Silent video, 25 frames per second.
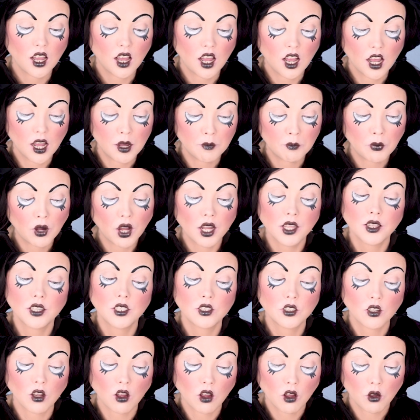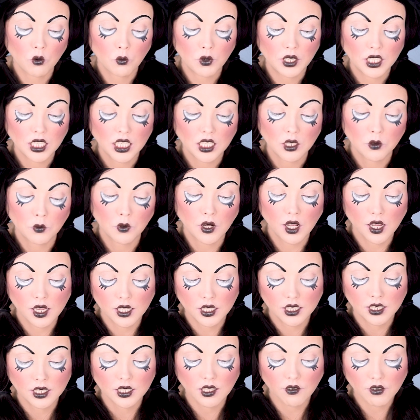uh, bought the doll when he
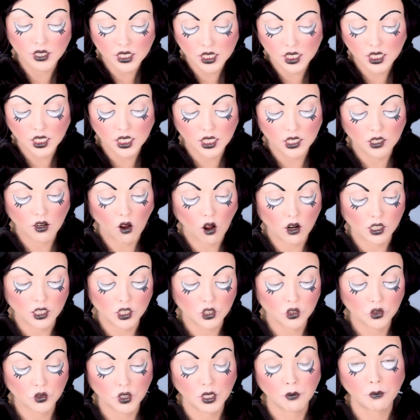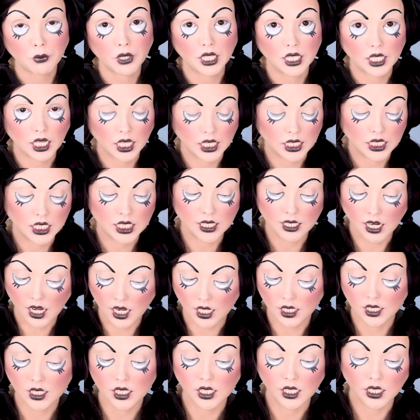was 17 on a trip in
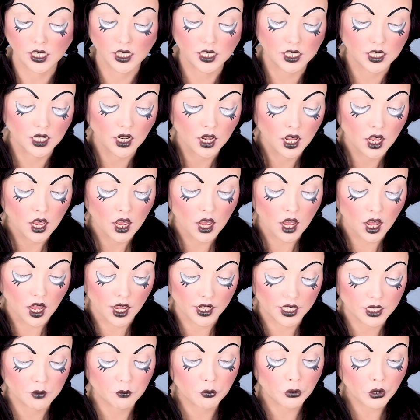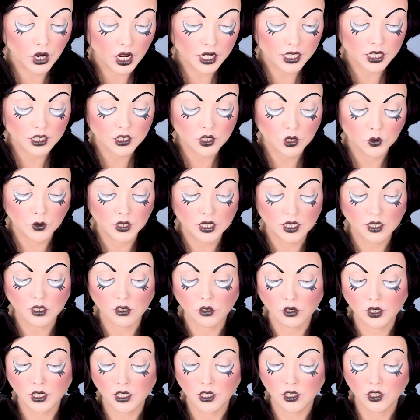1918. Uh, he brought it to his
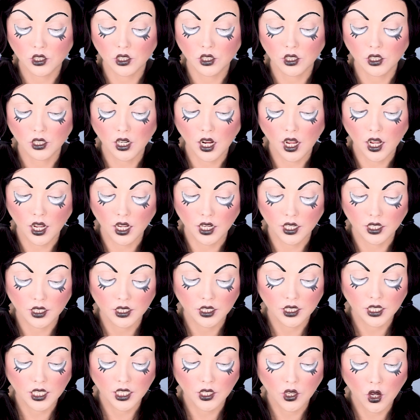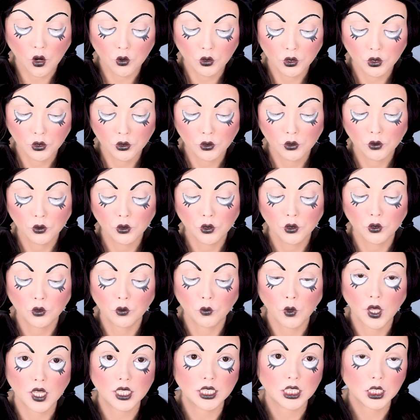little sister uh, Kikoku, who
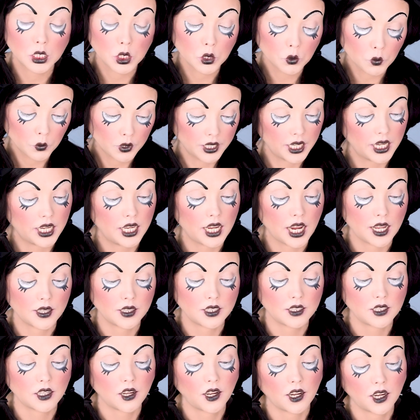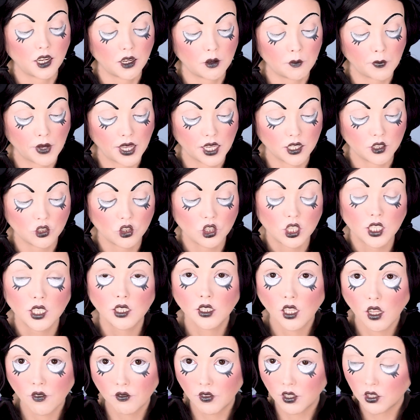was three at the time, and she
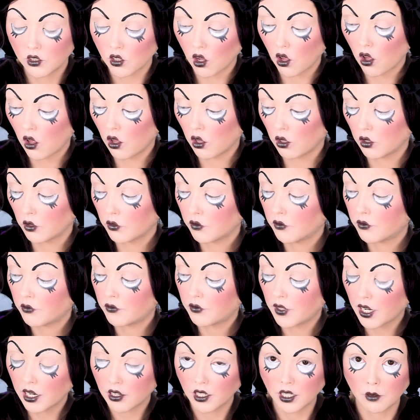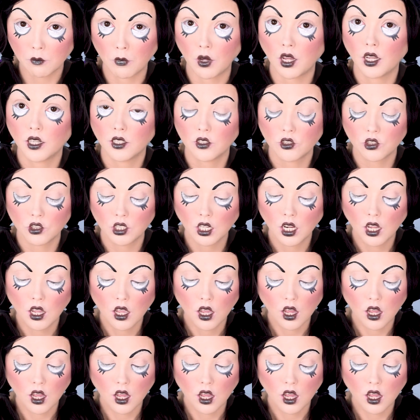loved the doll very much.